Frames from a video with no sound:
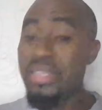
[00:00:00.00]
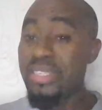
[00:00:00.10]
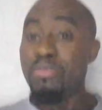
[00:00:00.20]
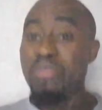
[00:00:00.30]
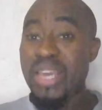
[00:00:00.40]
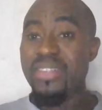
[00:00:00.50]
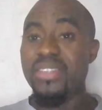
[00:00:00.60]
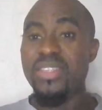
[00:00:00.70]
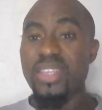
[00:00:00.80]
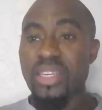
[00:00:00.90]
This
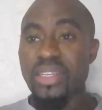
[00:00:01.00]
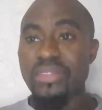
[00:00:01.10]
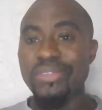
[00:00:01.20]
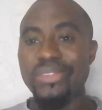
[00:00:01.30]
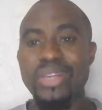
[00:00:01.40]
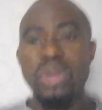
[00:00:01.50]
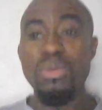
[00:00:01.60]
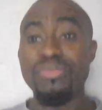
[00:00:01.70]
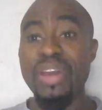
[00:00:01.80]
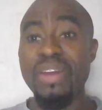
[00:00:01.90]
makes
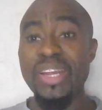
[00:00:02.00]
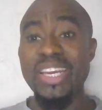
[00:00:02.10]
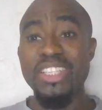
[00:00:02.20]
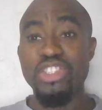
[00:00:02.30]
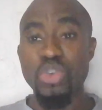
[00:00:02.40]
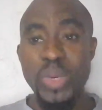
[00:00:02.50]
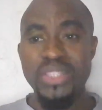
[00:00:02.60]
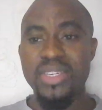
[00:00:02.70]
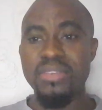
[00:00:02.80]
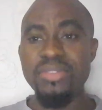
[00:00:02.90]
Trello very
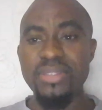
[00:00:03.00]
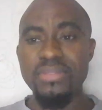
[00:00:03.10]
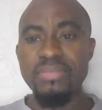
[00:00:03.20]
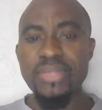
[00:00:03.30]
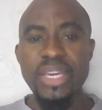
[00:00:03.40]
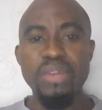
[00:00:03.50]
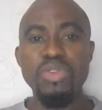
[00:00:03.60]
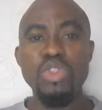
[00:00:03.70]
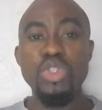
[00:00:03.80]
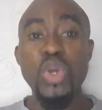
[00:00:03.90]
intuitive,
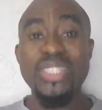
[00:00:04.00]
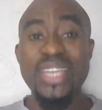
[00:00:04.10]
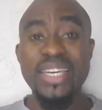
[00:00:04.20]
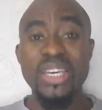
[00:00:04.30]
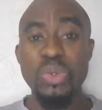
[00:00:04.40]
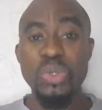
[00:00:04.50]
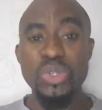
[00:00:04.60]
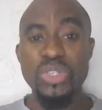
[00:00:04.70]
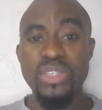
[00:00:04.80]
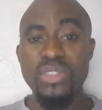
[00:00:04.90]
even to non technical
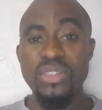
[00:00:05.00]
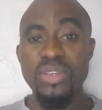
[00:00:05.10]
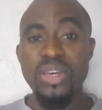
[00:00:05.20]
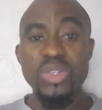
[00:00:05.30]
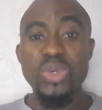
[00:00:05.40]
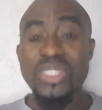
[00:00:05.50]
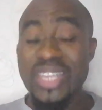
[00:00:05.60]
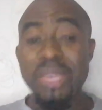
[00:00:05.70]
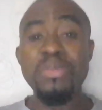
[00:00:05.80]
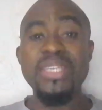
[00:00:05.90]
users. So
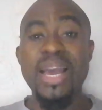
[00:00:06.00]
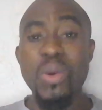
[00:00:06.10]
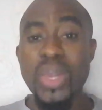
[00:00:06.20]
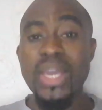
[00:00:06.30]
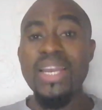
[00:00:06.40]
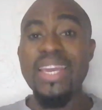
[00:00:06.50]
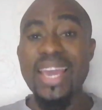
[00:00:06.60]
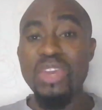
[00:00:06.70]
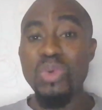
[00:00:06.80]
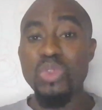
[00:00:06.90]
teams can quickly
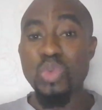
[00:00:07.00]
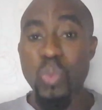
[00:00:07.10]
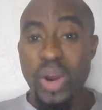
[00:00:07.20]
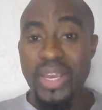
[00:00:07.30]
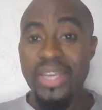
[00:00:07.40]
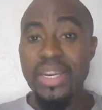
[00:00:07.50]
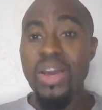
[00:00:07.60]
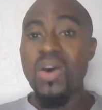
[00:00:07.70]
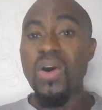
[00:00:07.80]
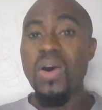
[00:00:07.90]
get used to
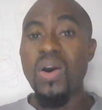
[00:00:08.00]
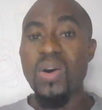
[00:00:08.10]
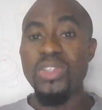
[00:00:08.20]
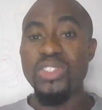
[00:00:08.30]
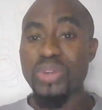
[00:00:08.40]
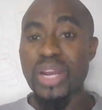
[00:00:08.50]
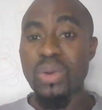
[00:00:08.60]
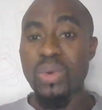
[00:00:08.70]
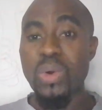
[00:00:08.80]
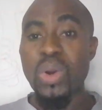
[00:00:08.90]
working on
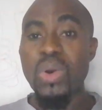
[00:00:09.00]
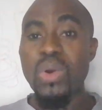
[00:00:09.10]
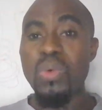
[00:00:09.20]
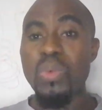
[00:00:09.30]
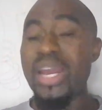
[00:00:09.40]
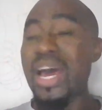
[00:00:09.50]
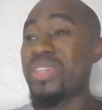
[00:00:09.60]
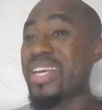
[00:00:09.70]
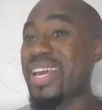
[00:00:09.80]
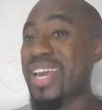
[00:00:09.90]
Trello
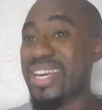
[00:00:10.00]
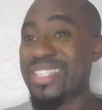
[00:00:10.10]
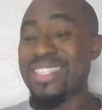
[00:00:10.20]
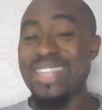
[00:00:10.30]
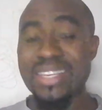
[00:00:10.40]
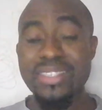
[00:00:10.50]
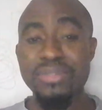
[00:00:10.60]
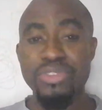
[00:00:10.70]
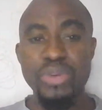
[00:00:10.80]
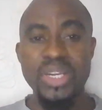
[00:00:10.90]
without
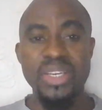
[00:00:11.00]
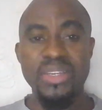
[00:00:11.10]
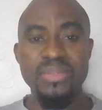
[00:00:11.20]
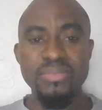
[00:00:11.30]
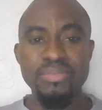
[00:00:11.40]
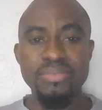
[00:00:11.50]
extensive training.